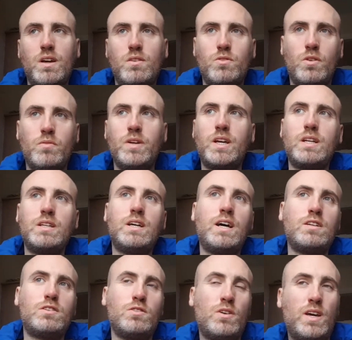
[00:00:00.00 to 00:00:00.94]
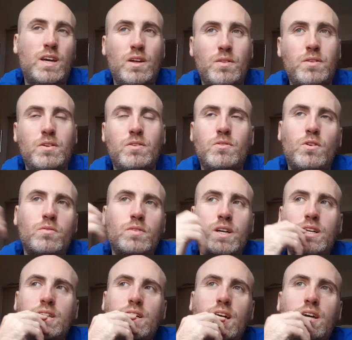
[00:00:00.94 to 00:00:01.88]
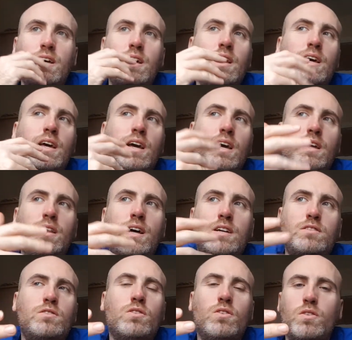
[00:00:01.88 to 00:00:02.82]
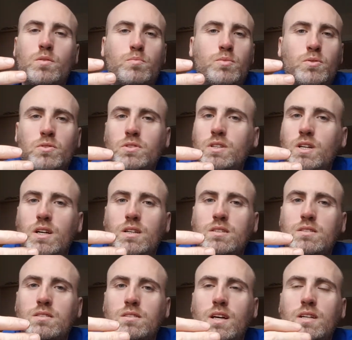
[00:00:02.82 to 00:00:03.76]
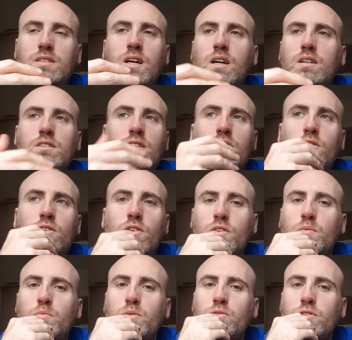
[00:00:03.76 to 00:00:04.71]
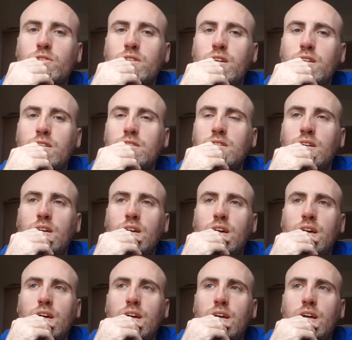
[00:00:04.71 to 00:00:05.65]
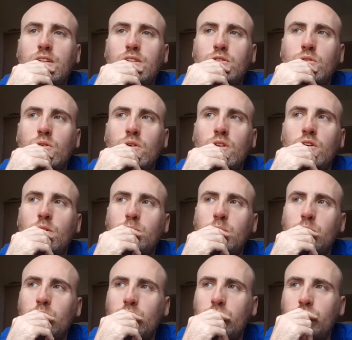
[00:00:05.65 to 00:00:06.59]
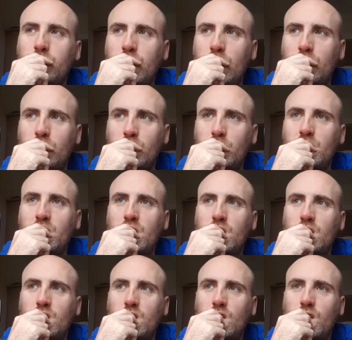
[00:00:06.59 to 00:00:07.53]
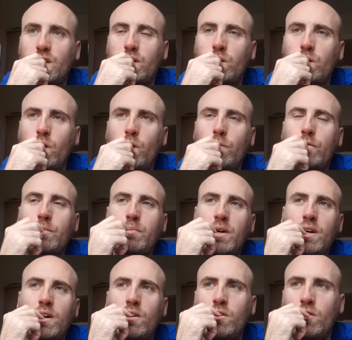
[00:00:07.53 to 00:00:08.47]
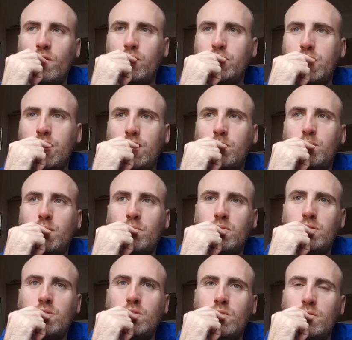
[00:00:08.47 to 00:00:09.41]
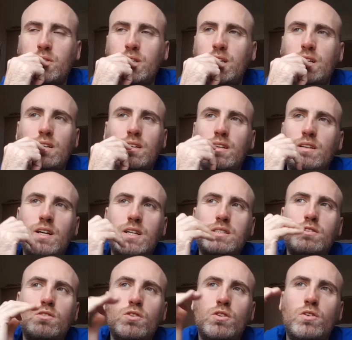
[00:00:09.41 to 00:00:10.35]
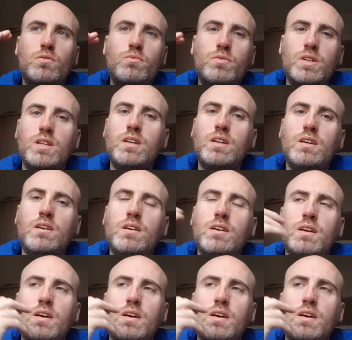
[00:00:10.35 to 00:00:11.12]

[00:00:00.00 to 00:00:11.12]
raw vegan diet to a healthier raw vegan diet. That's not the process. That's actually not the process. And so a lot of people have said over the years, like, oh, we're better off telling people to go vegan. That's not really